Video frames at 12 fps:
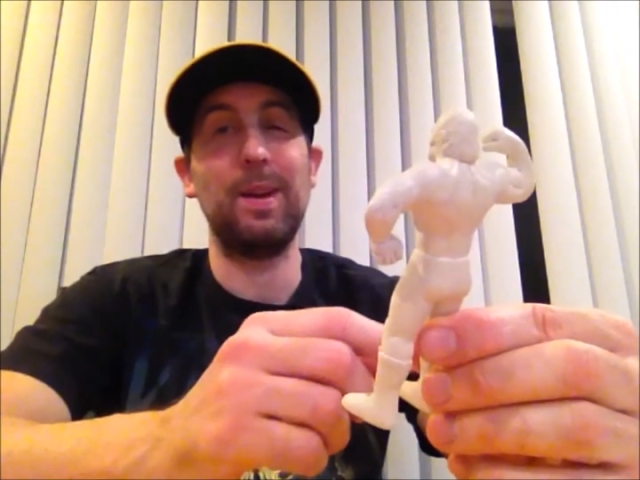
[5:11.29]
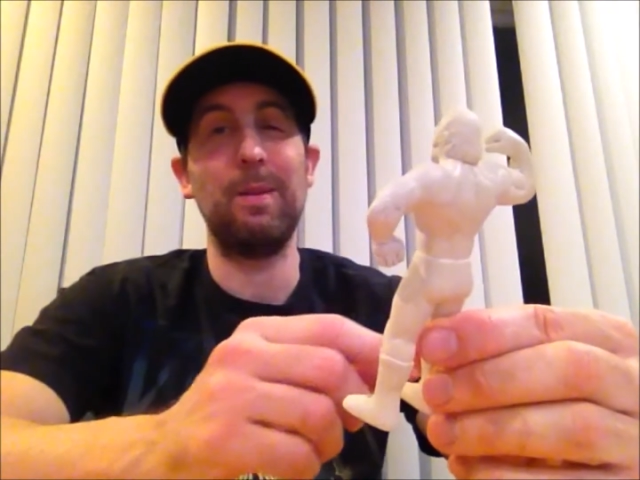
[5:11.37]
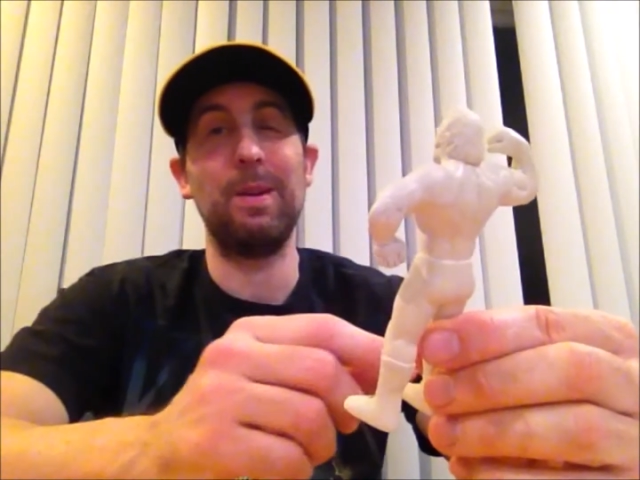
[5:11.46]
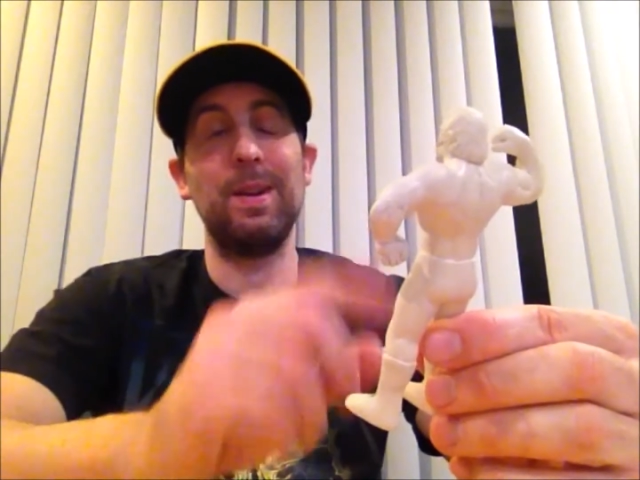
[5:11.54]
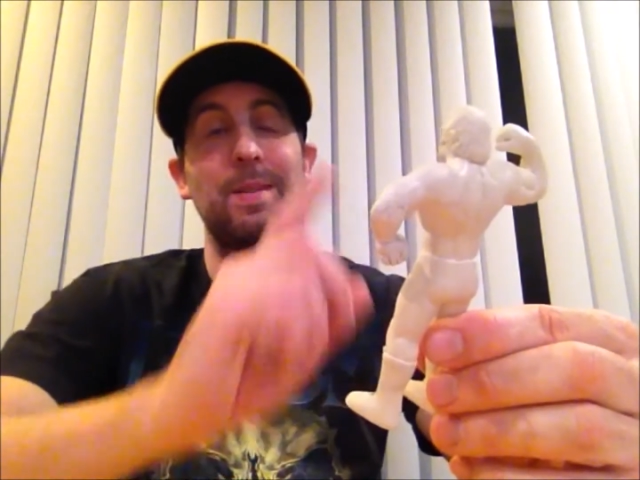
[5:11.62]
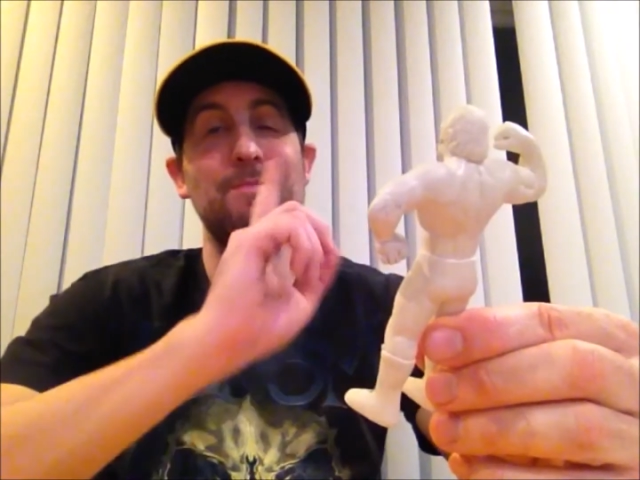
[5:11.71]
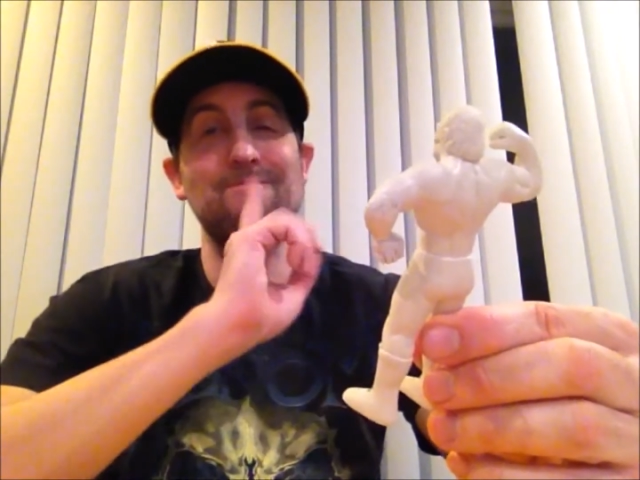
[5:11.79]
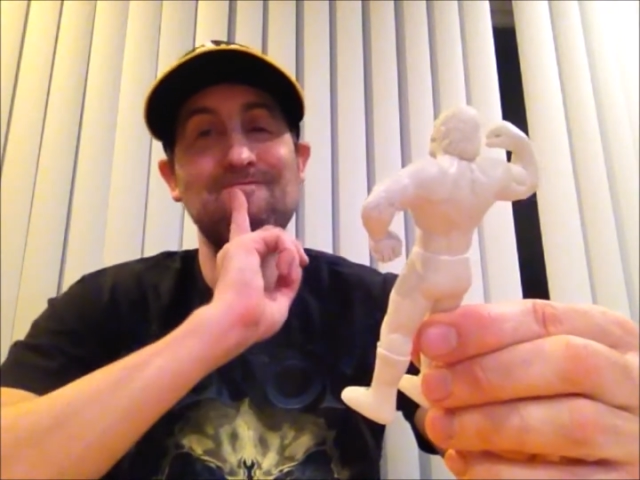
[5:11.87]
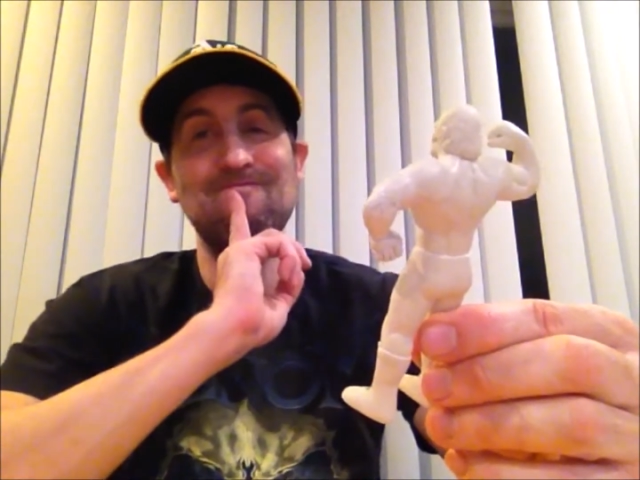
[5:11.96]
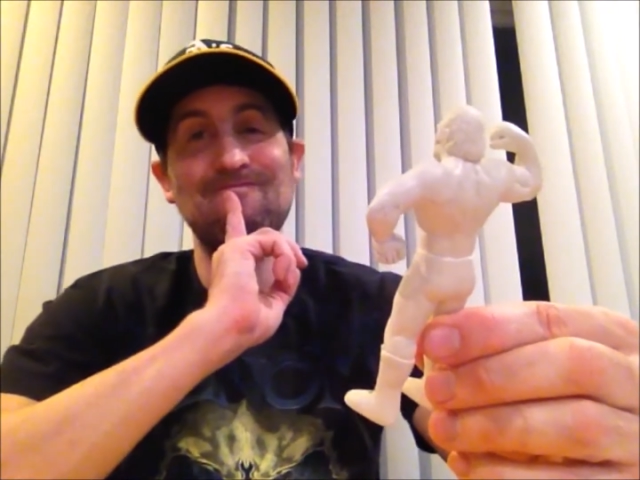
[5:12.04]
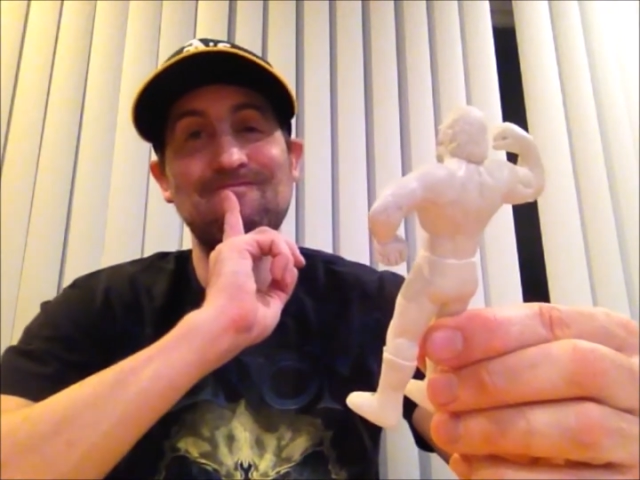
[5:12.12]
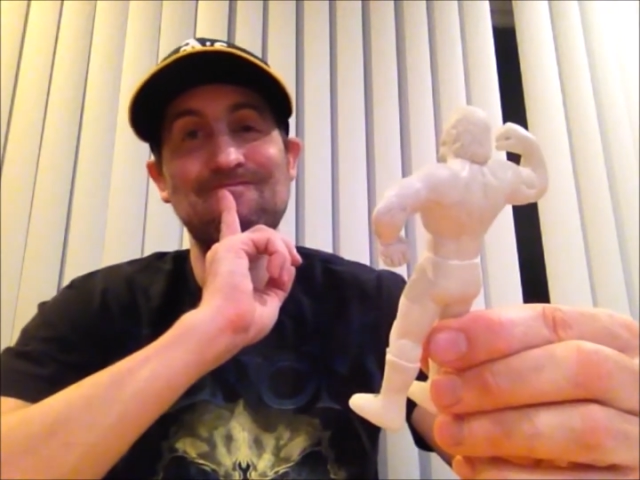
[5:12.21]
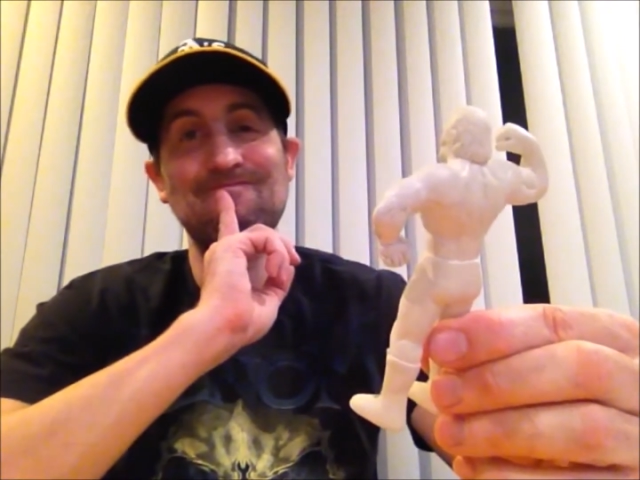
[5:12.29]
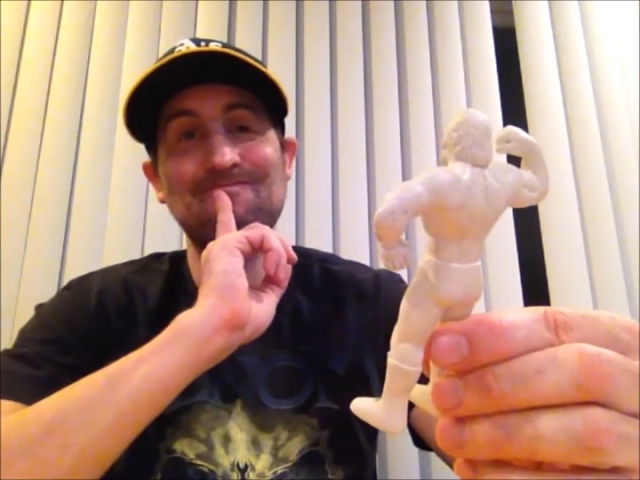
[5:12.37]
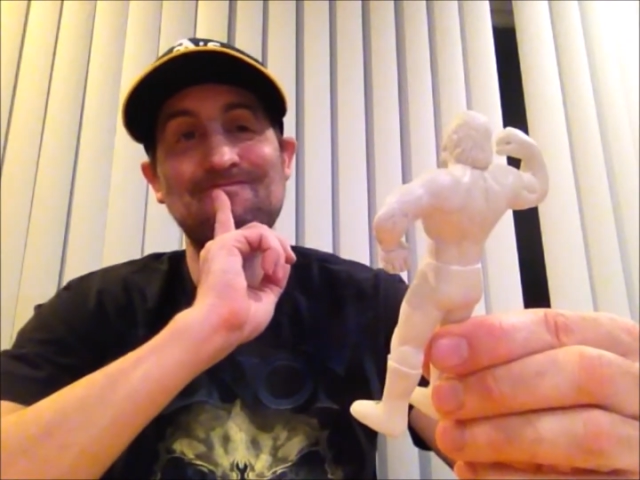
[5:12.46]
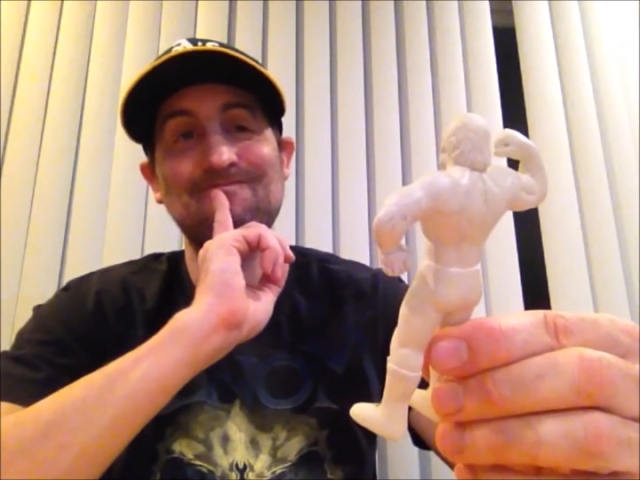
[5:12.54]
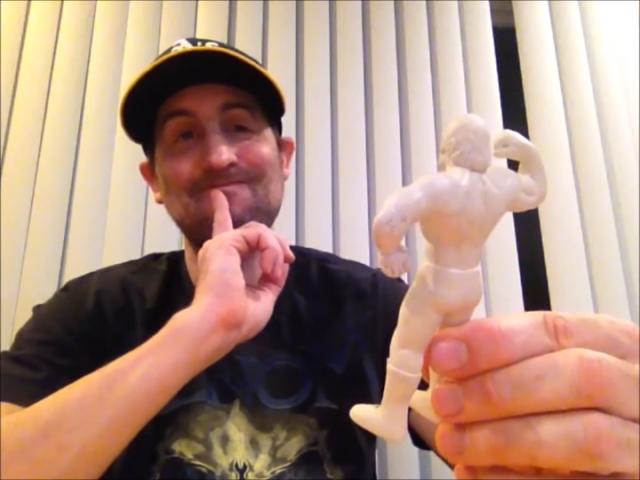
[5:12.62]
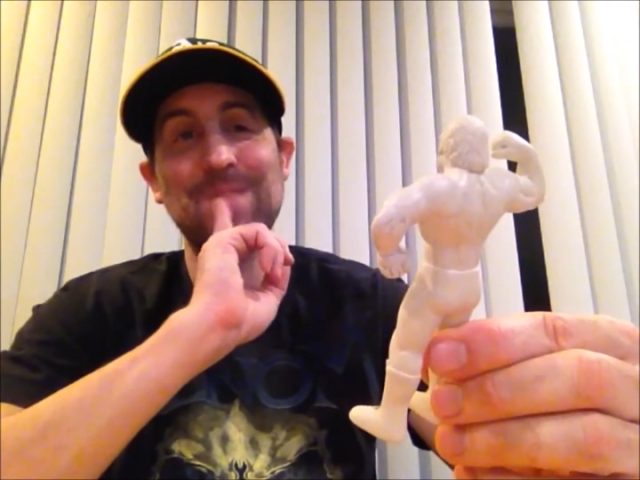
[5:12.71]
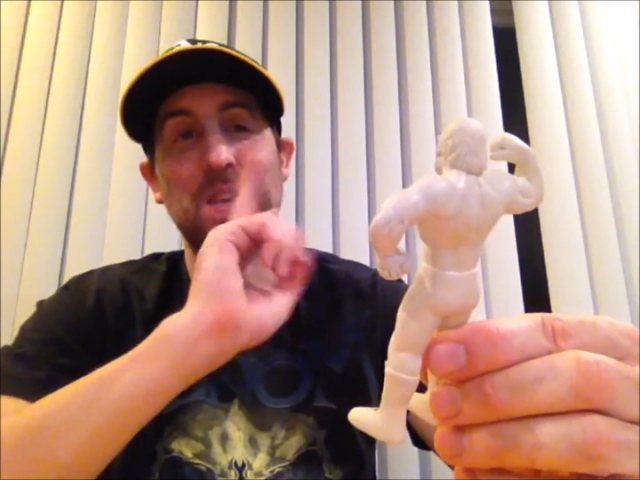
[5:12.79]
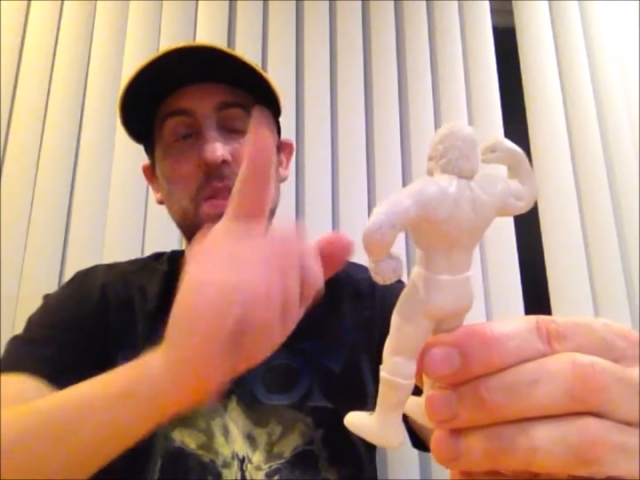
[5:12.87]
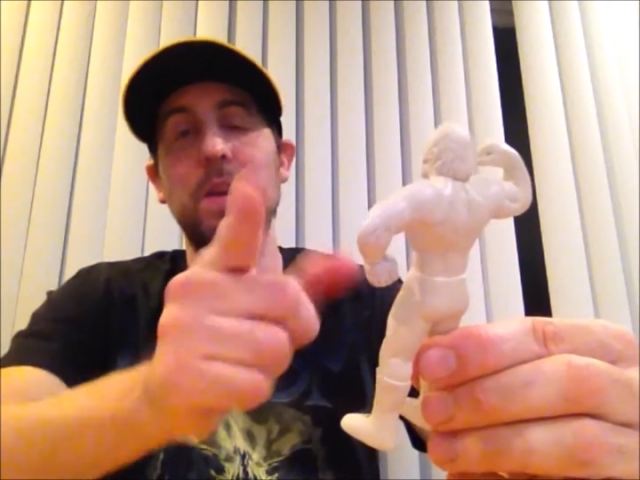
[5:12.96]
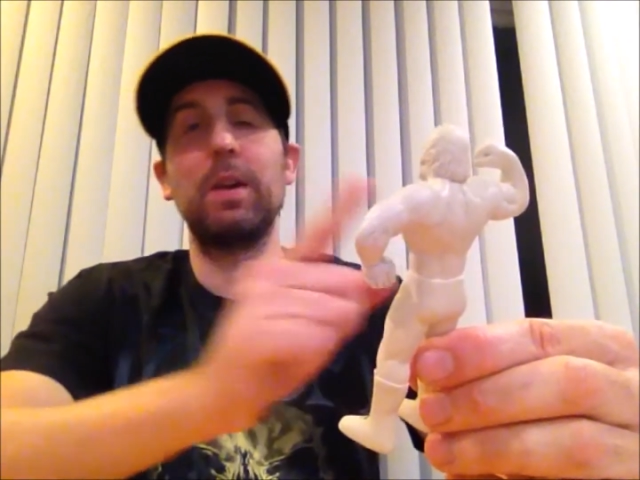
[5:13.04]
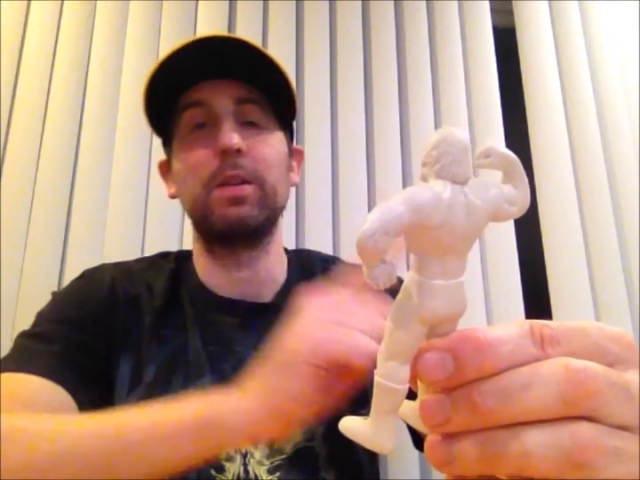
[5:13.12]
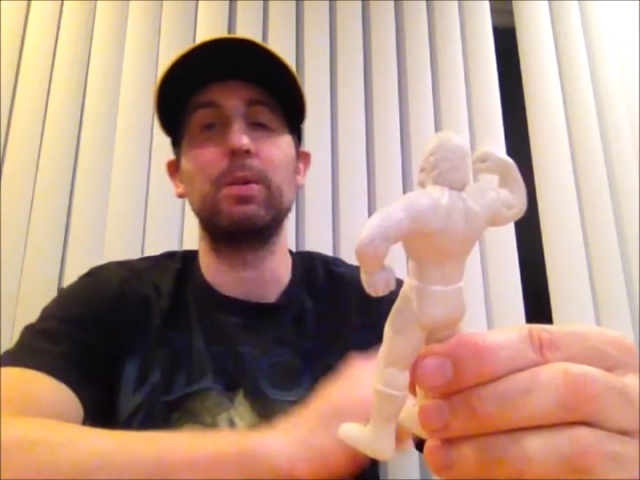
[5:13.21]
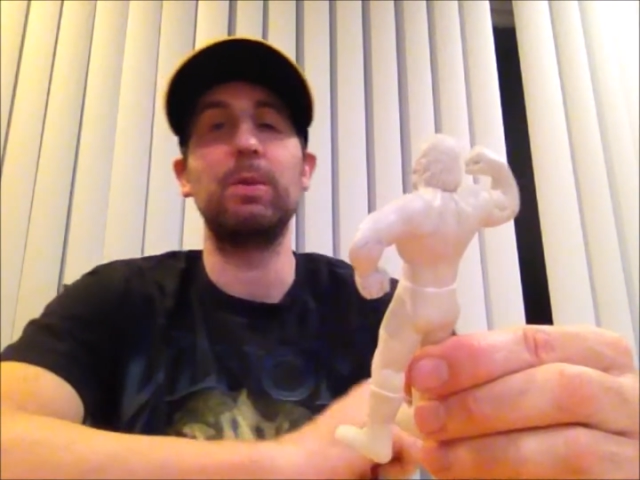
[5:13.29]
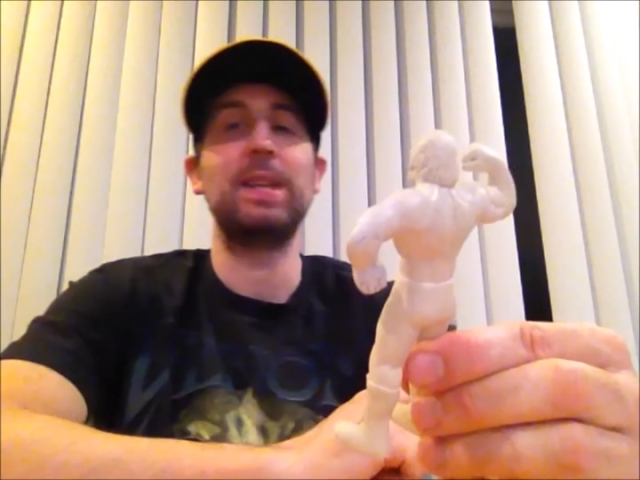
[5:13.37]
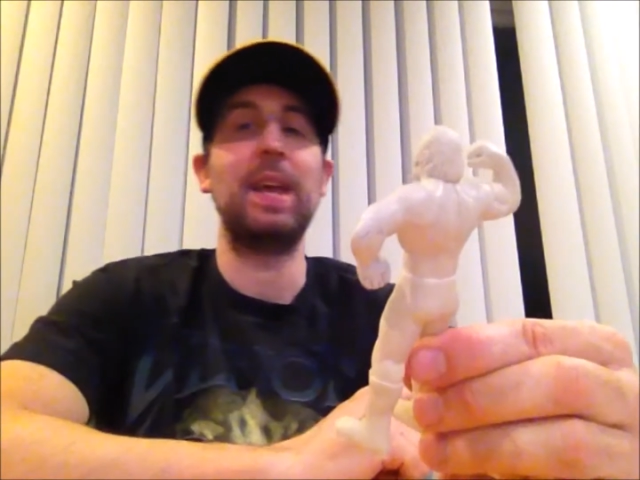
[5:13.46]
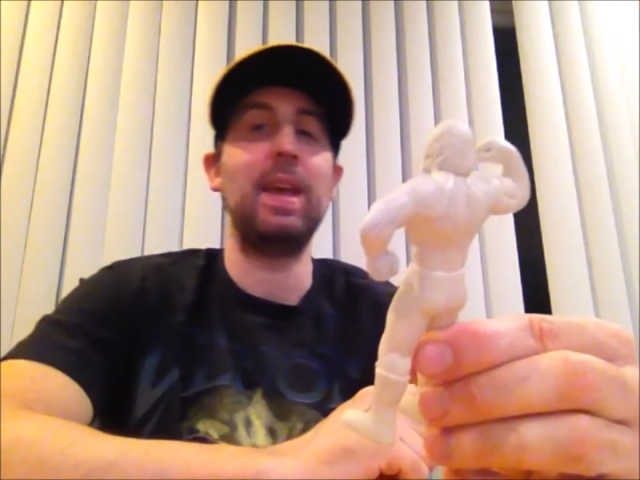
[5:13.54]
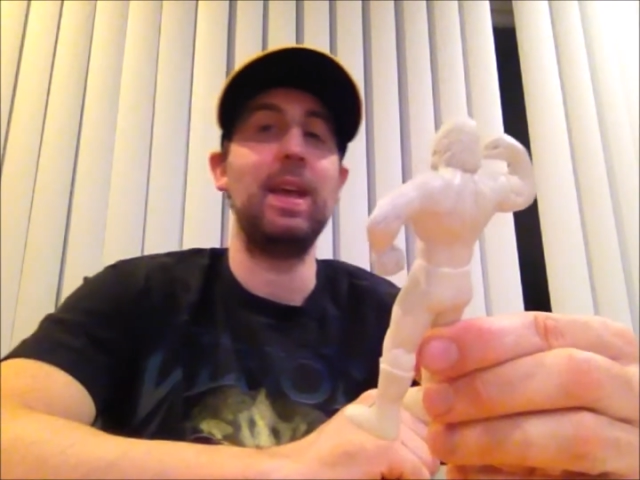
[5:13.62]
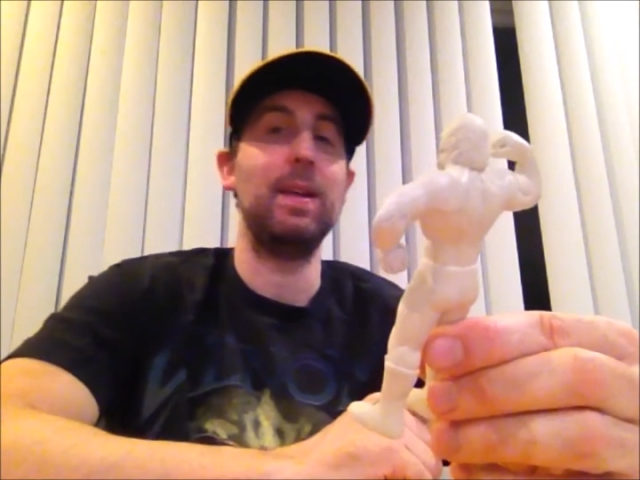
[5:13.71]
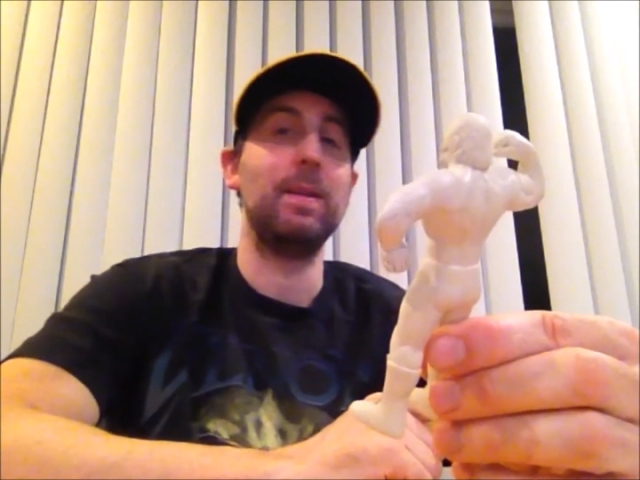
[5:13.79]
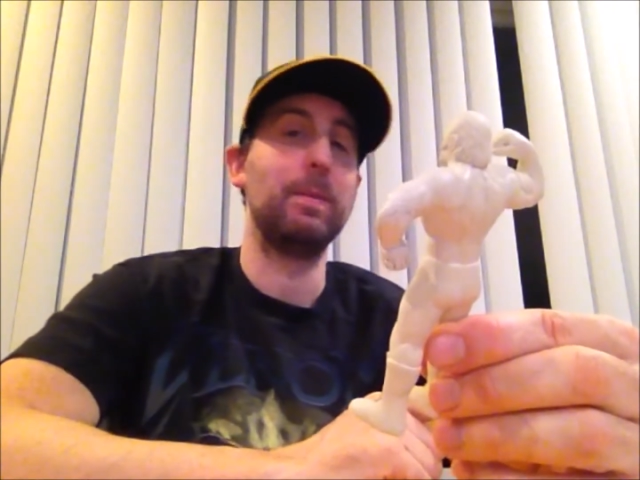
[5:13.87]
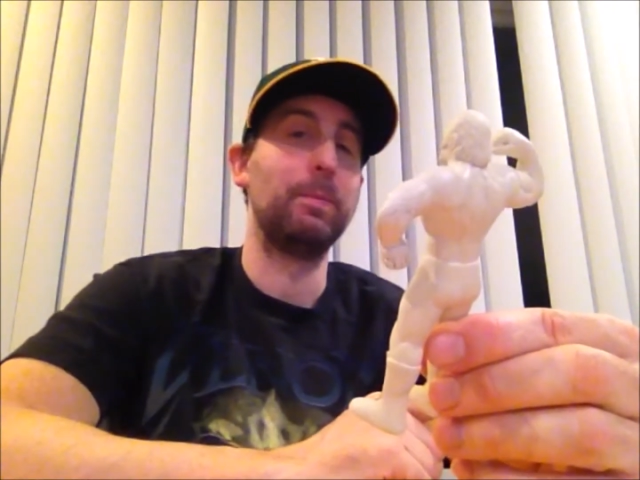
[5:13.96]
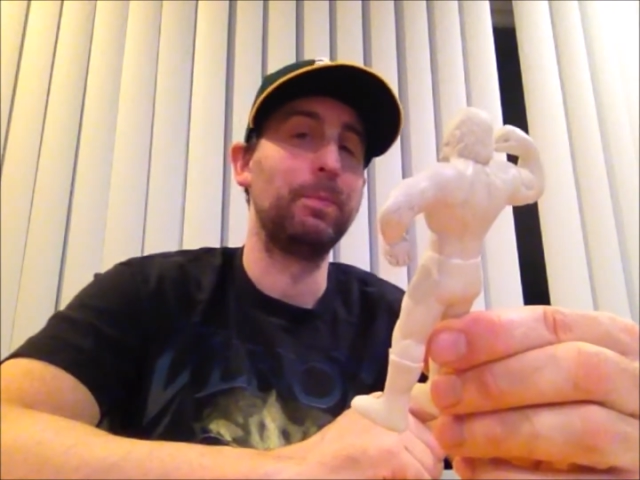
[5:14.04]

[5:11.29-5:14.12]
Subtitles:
all right, I think I'll do his hand.